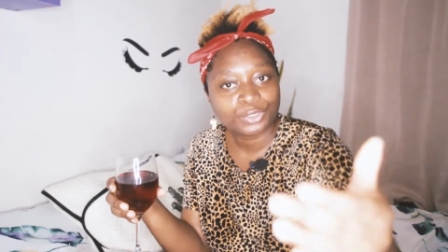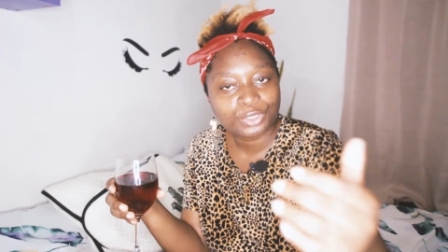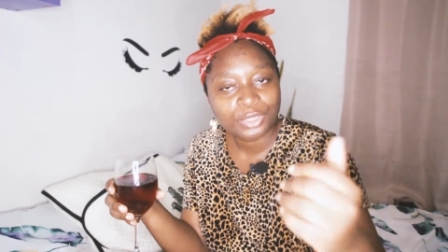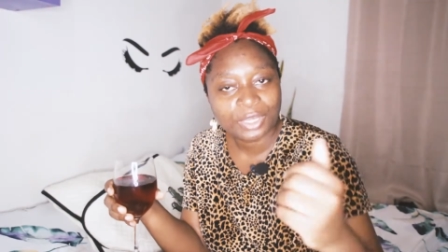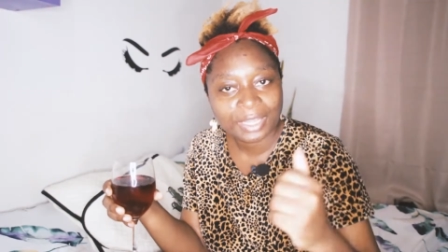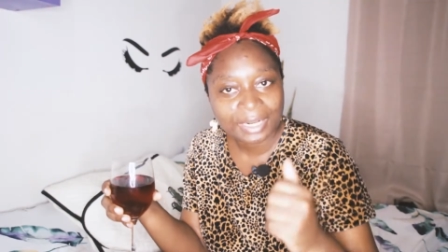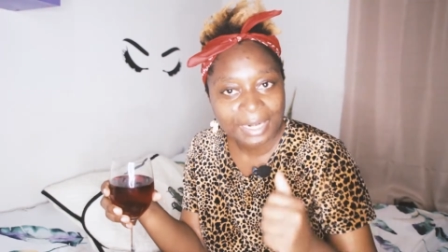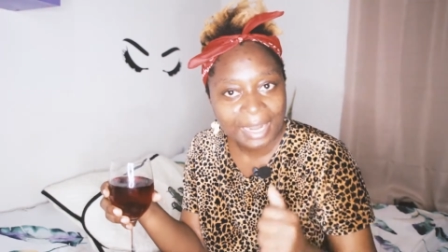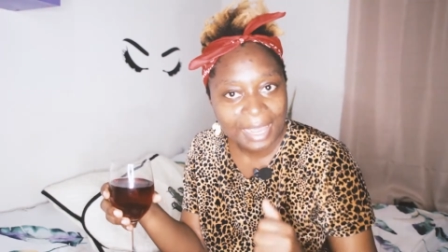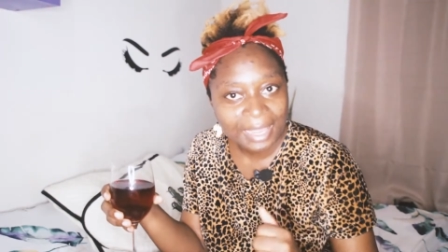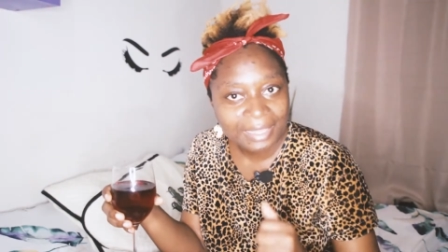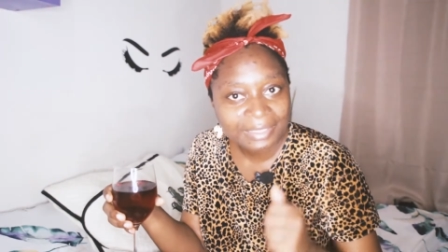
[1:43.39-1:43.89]
your
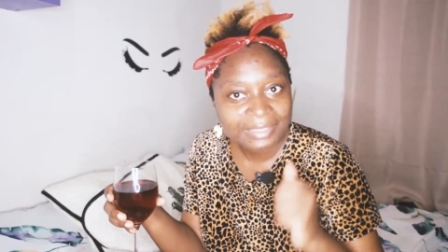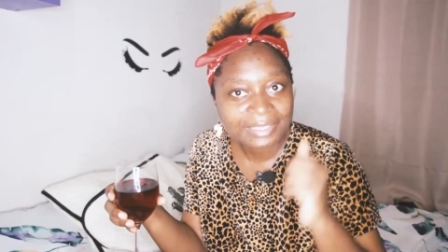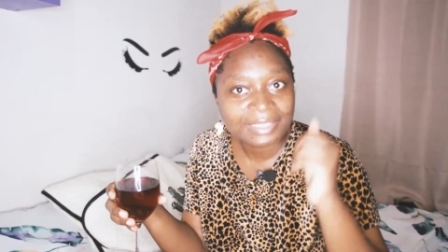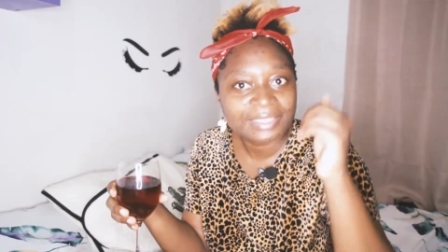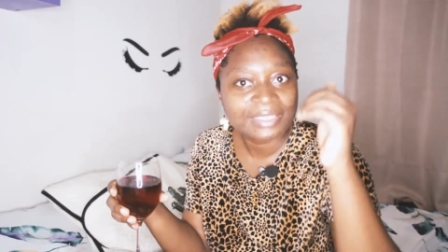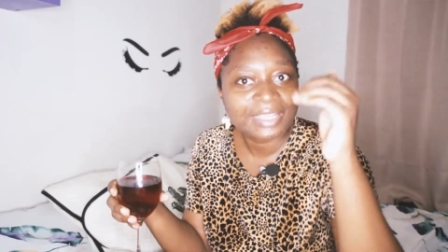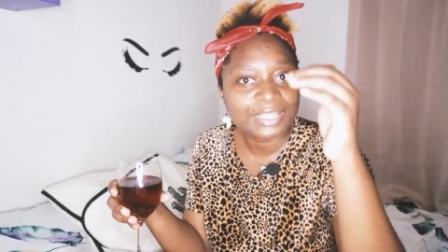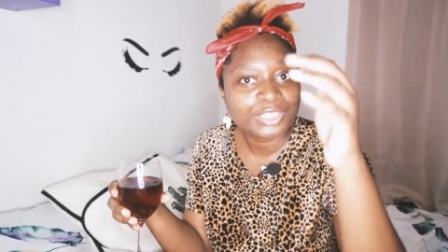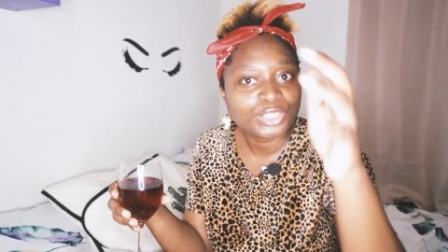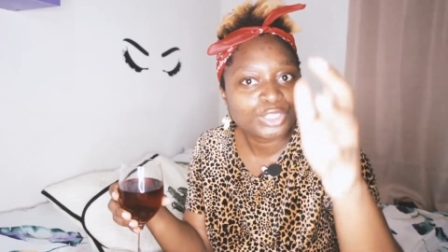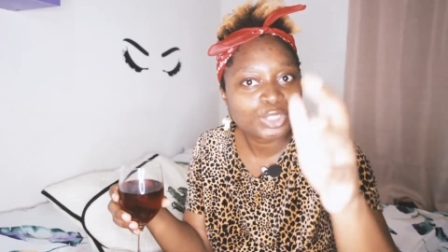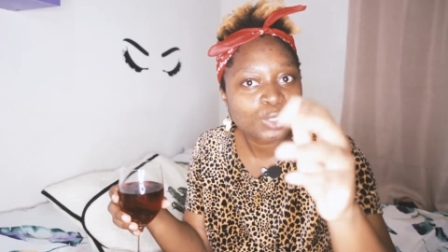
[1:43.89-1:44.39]
glass and
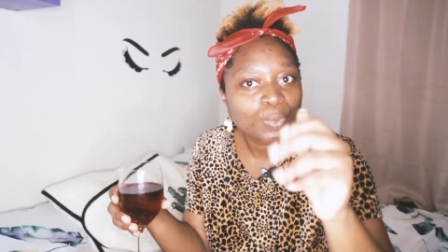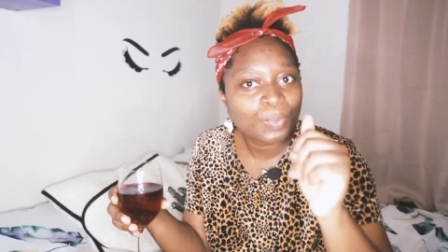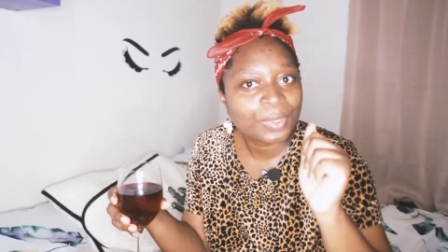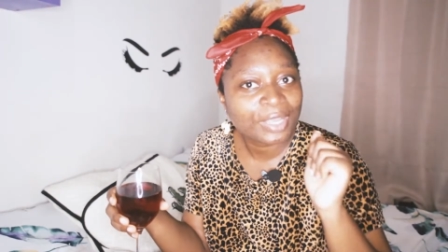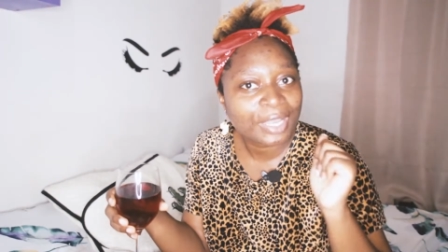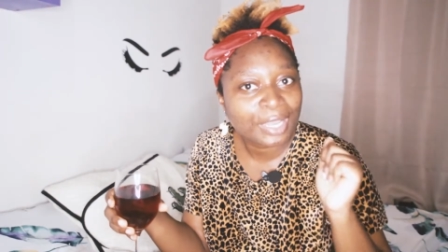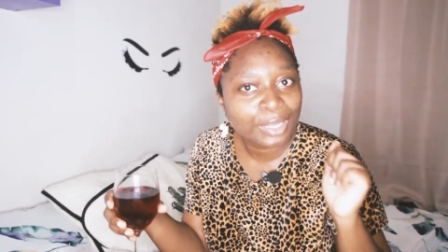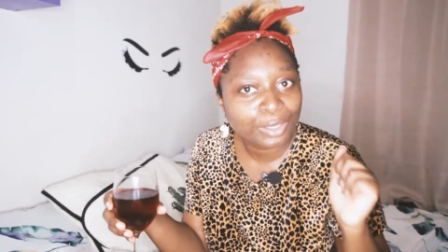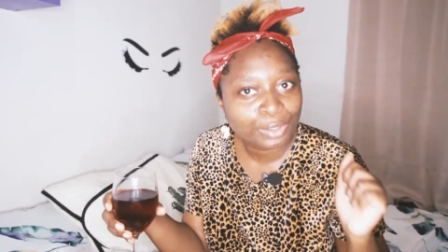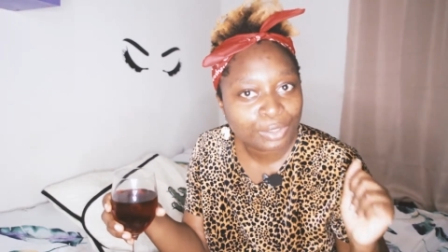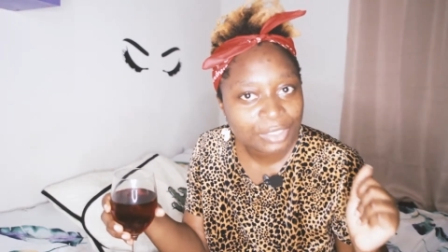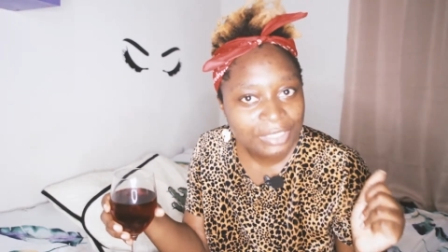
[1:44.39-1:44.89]
then, you know, we
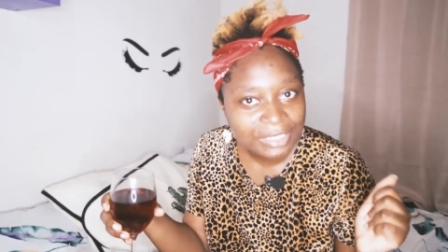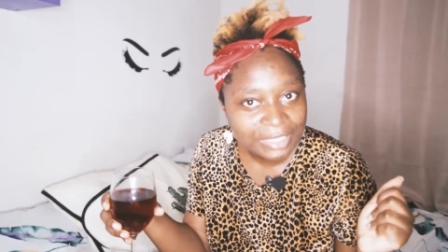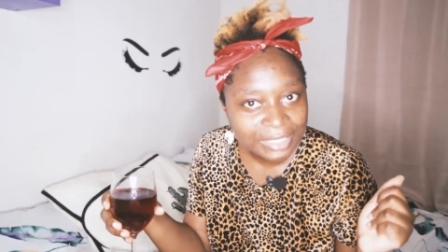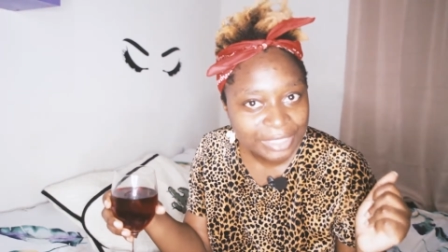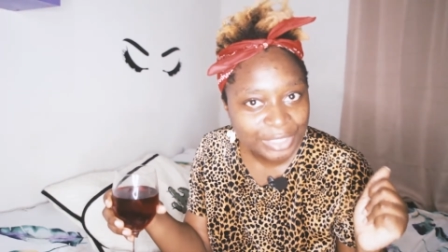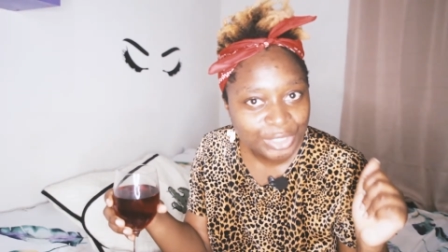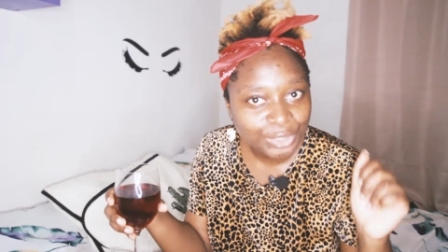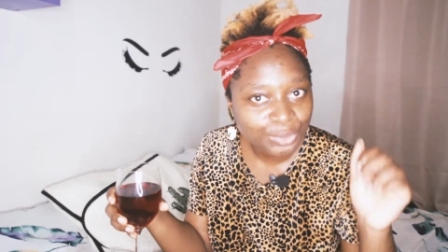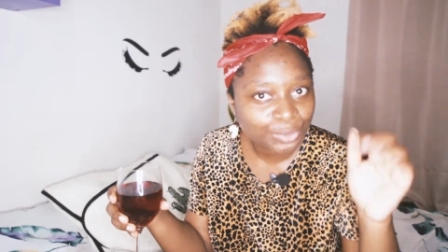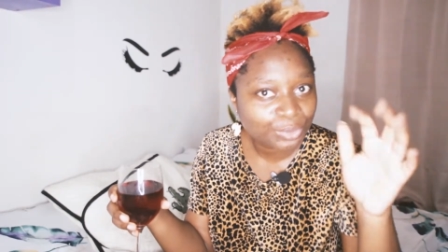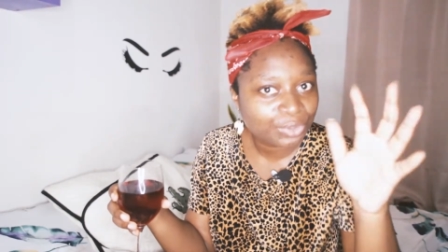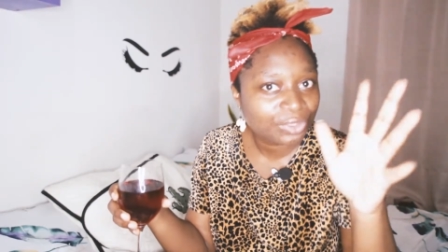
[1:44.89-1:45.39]
can
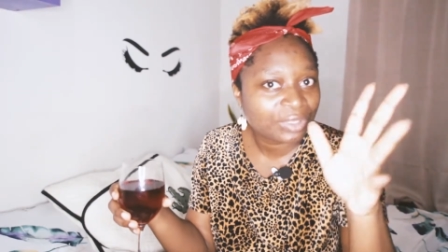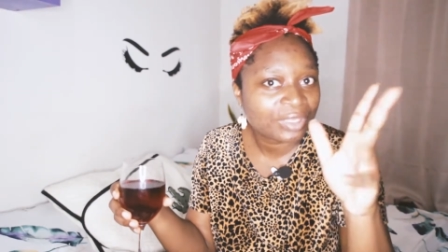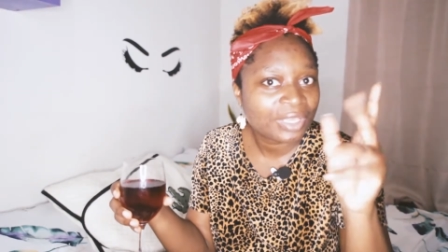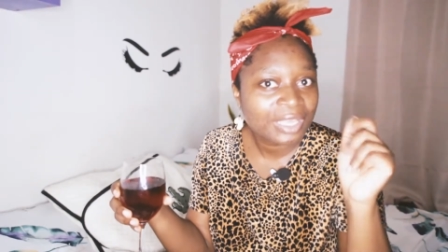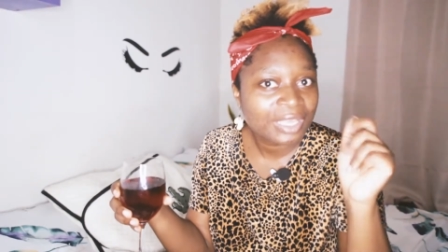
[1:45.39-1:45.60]
continue.